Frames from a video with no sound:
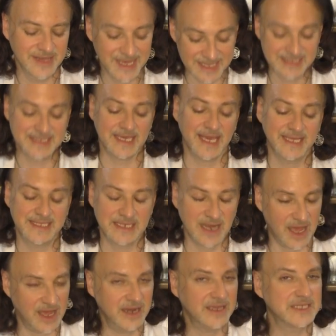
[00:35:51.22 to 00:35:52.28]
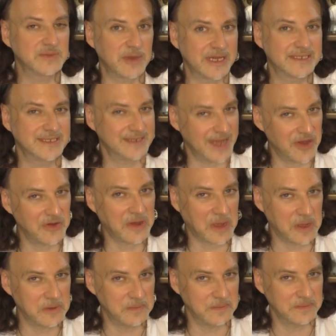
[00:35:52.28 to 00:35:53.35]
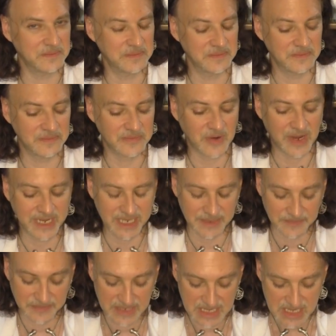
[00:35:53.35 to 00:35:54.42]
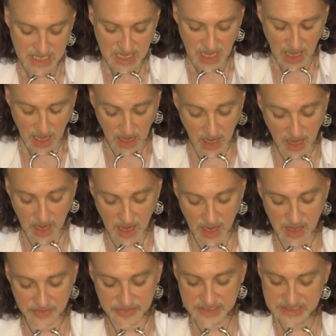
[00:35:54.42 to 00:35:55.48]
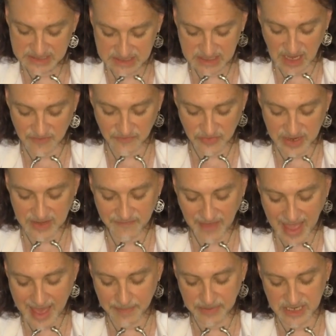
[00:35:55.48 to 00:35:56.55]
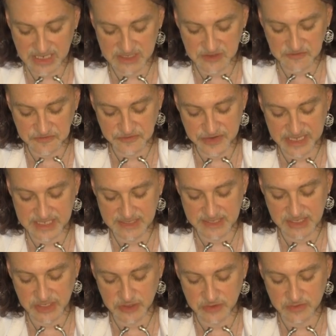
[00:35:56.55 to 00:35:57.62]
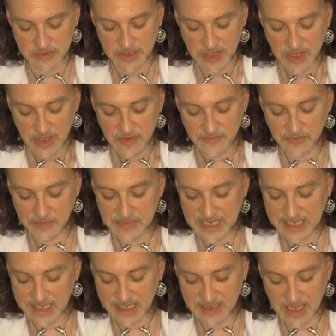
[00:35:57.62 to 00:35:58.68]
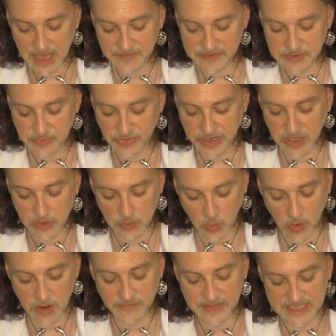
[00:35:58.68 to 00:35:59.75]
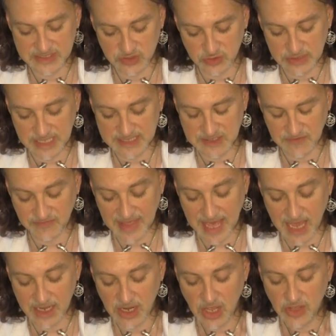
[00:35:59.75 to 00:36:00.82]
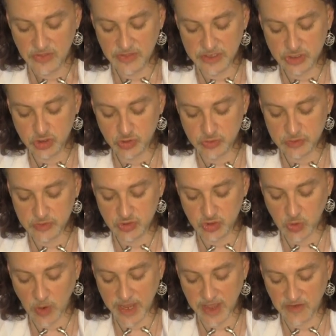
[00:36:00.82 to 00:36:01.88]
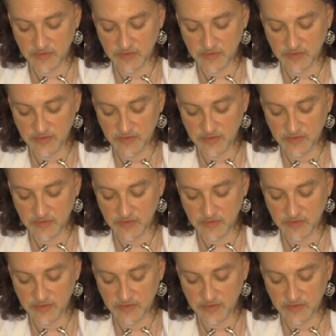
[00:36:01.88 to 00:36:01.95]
It's an unexpected outcome, right? The discovery of happiness frees you from needing life to bring you more of this or less of that. The true joy